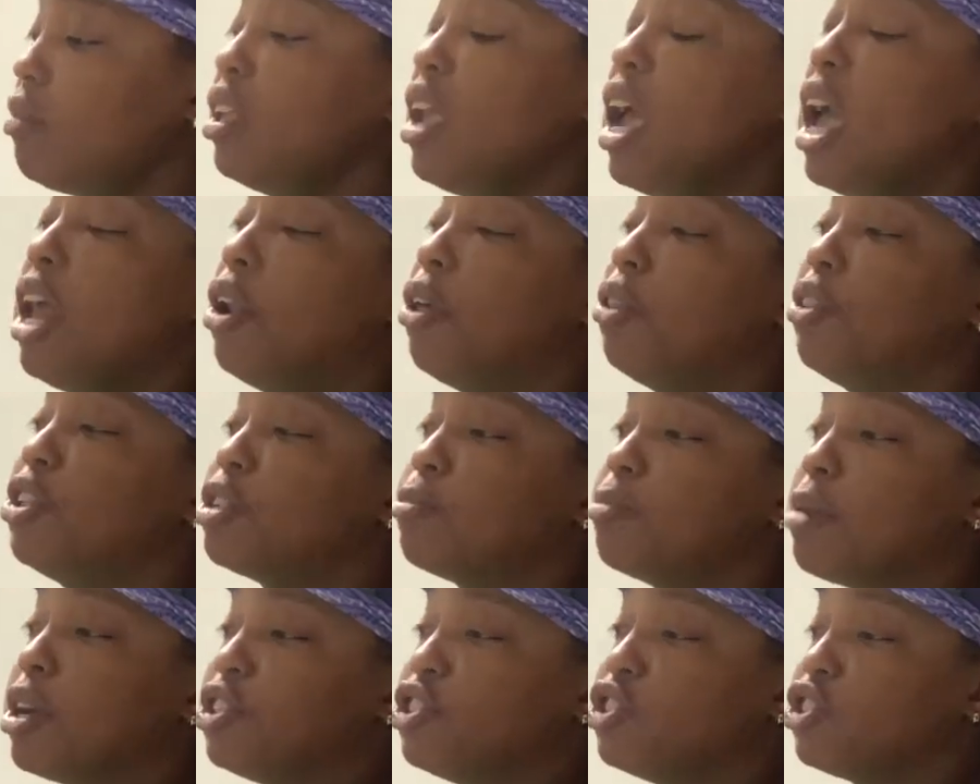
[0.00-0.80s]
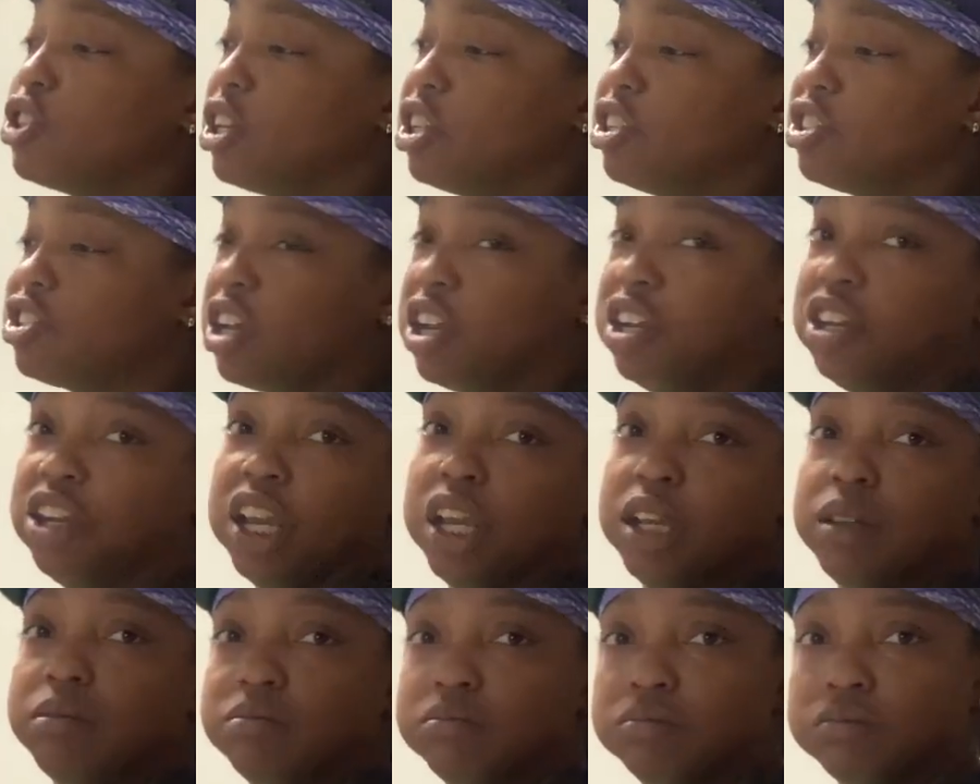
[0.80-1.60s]
I know this much. It's on a
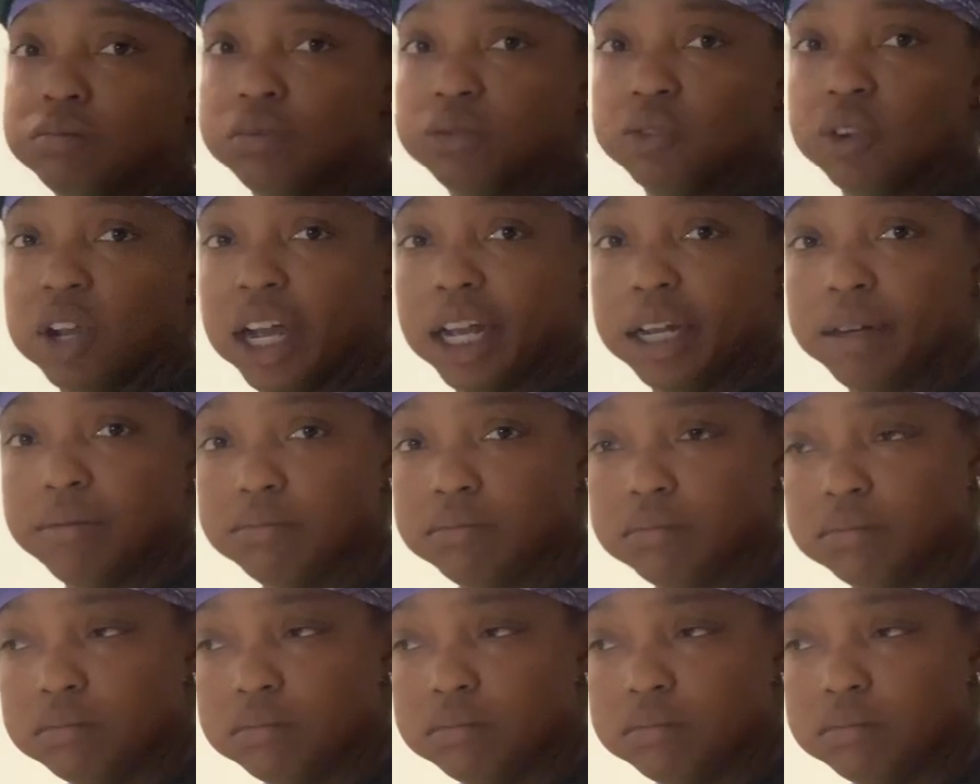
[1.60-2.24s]
Sunday, right?